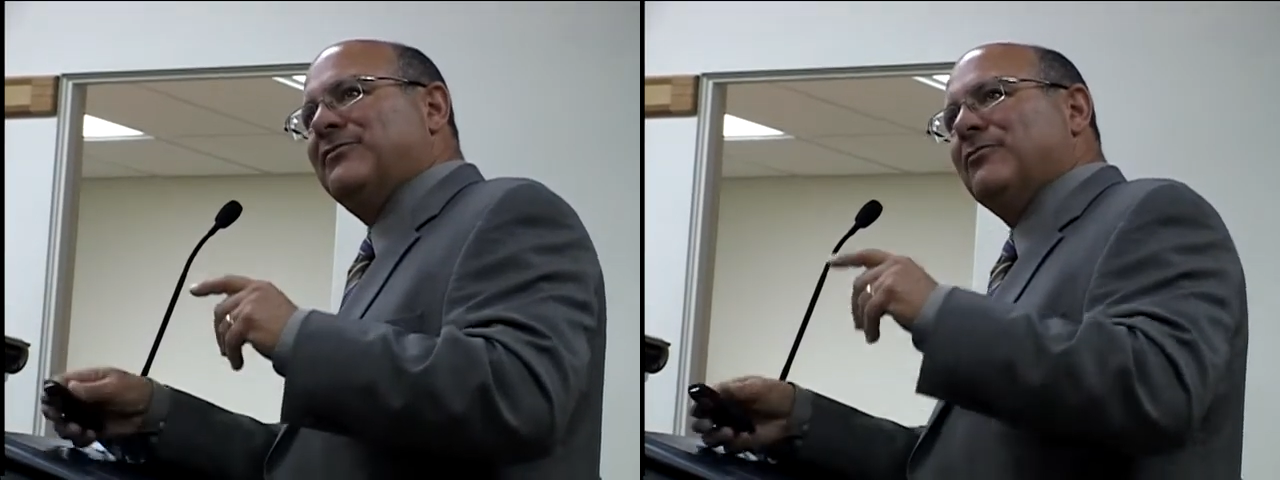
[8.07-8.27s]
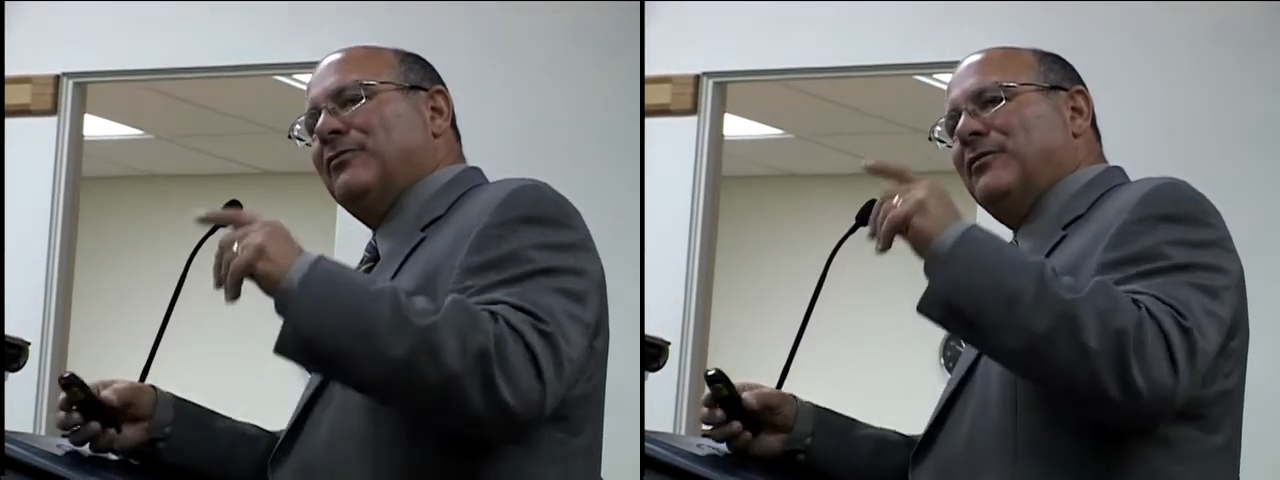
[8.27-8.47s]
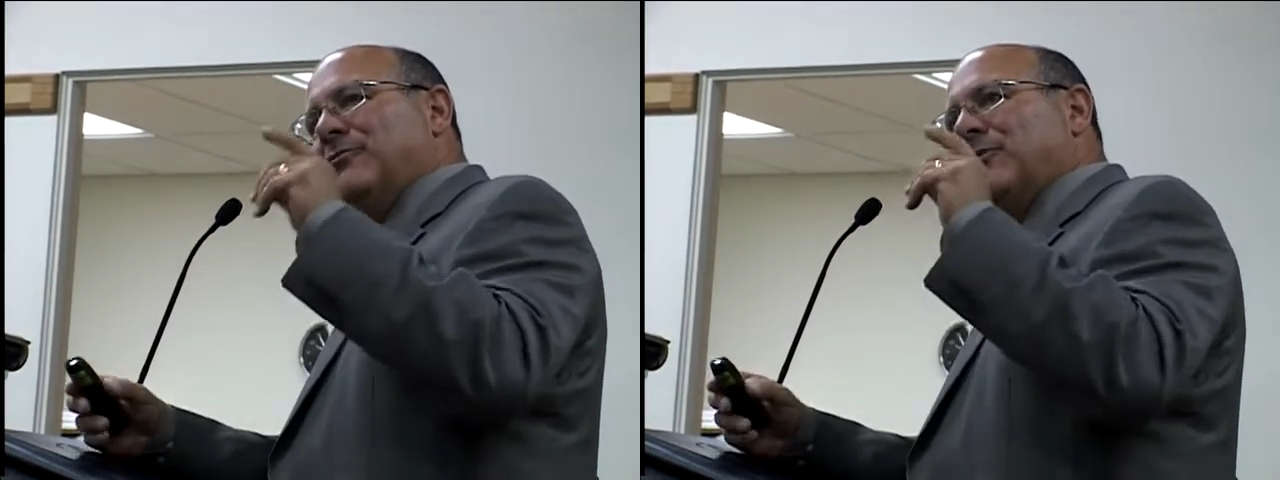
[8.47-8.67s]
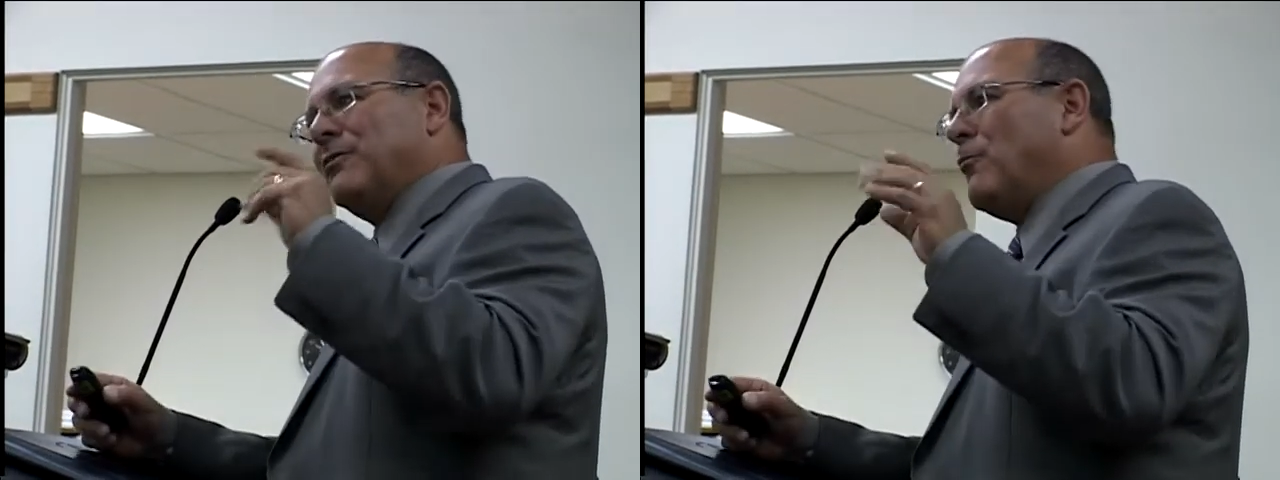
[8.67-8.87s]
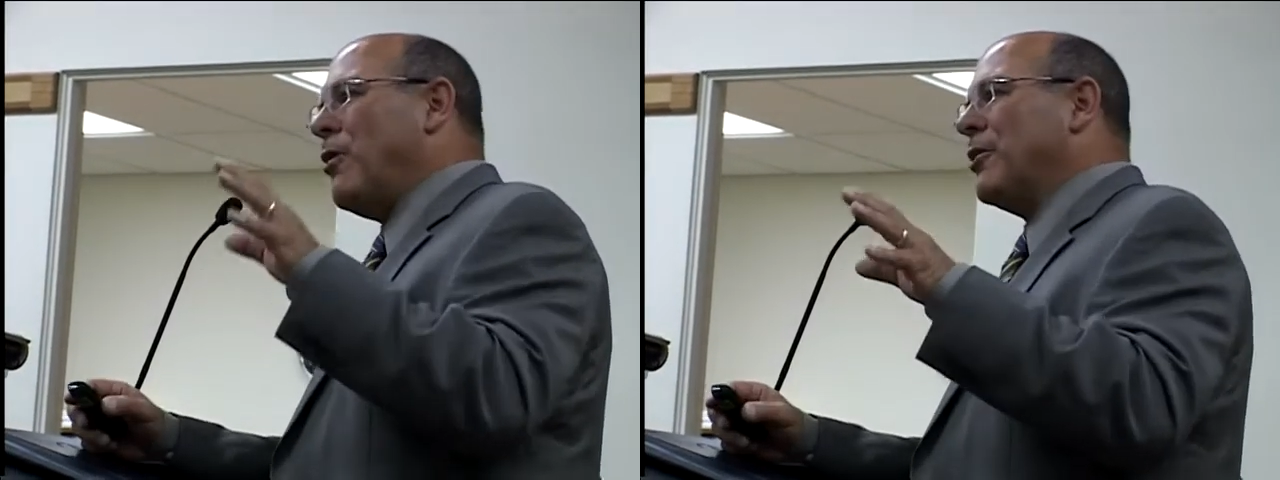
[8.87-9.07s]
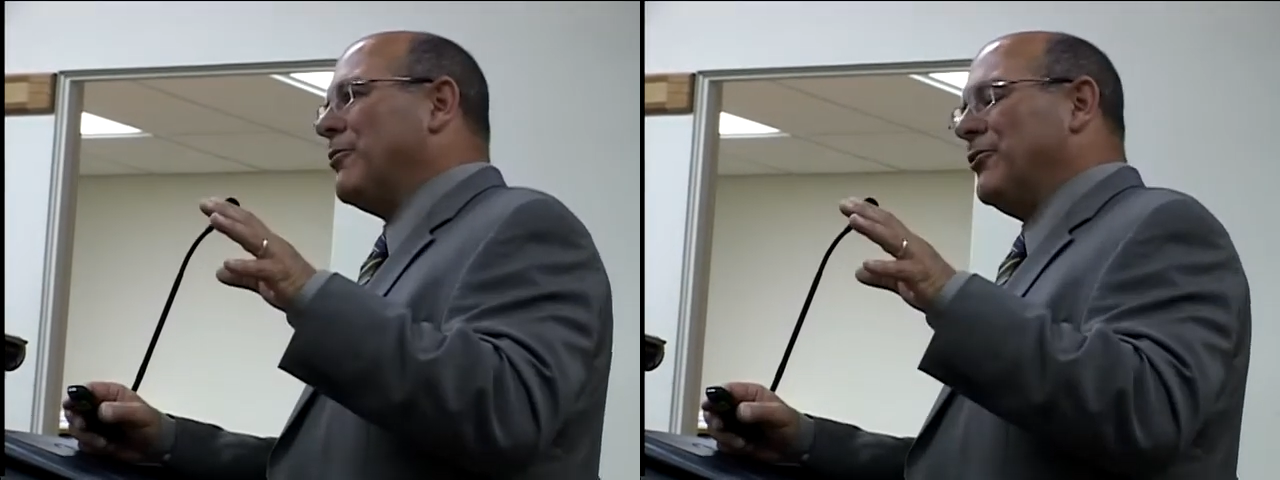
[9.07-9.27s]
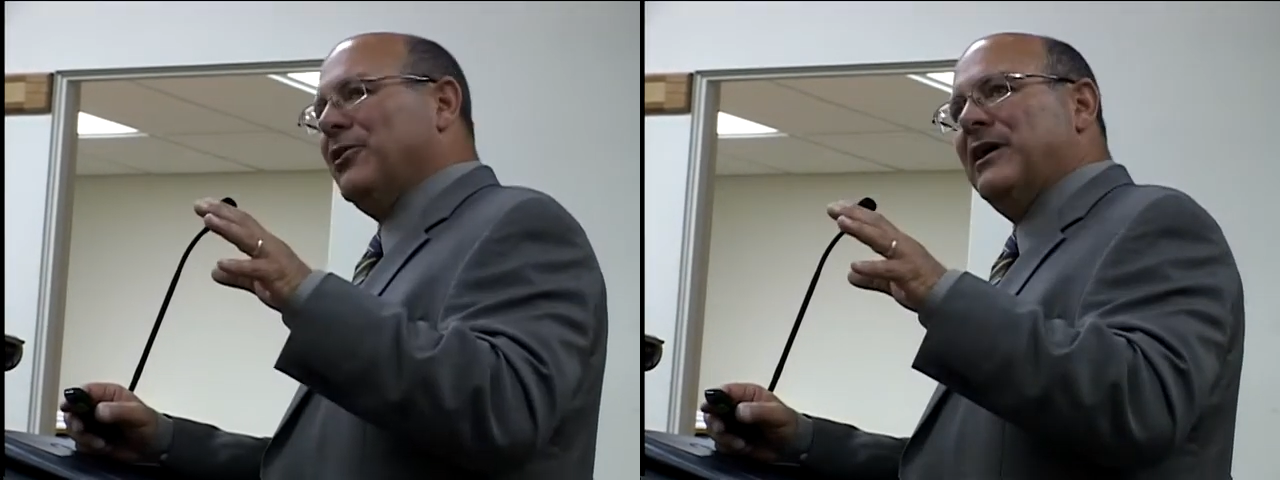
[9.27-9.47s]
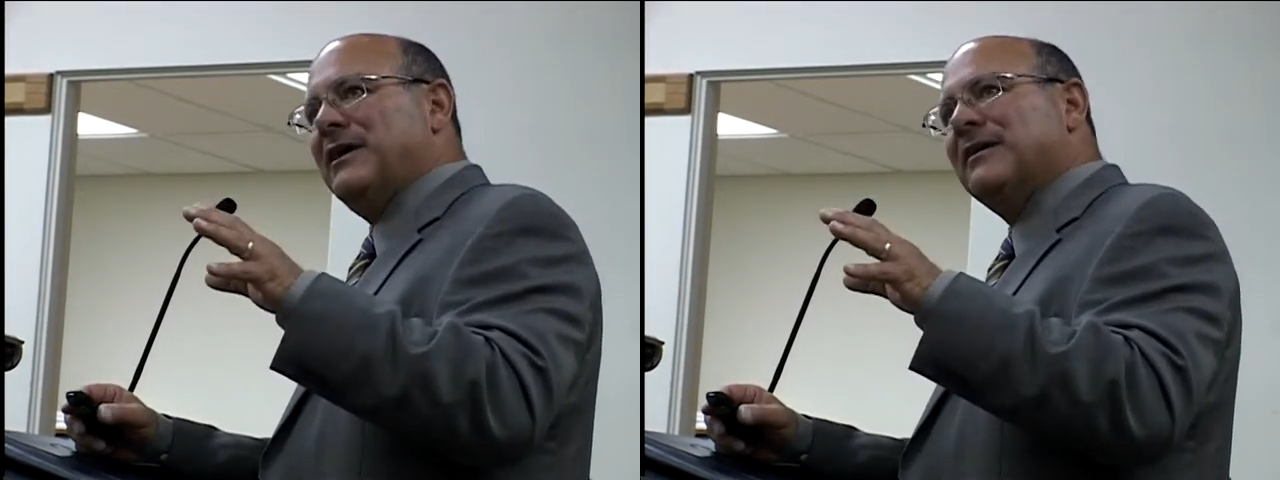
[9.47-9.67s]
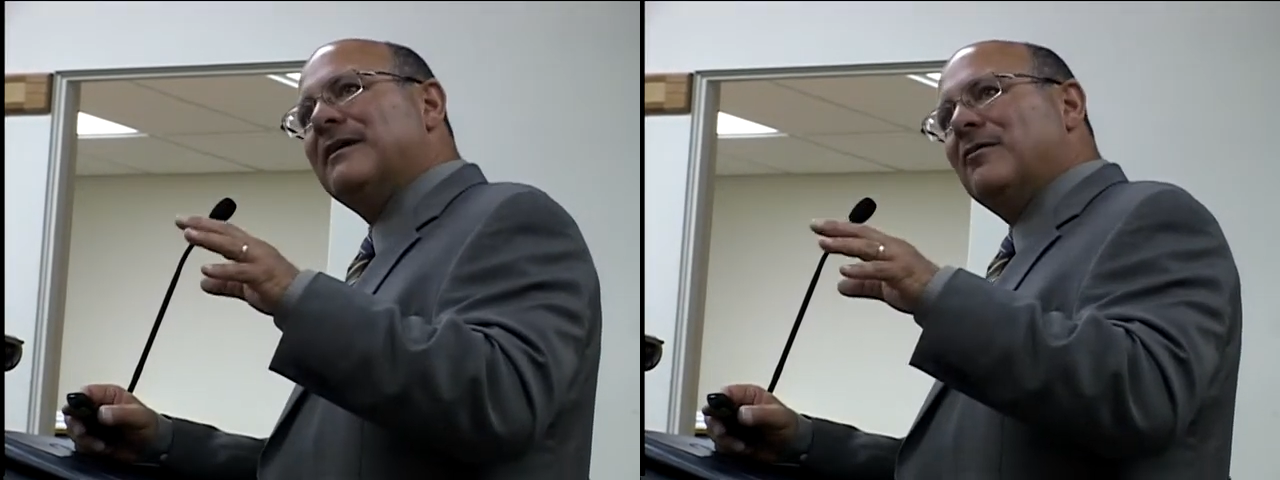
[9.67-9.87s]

to the INYO supervisors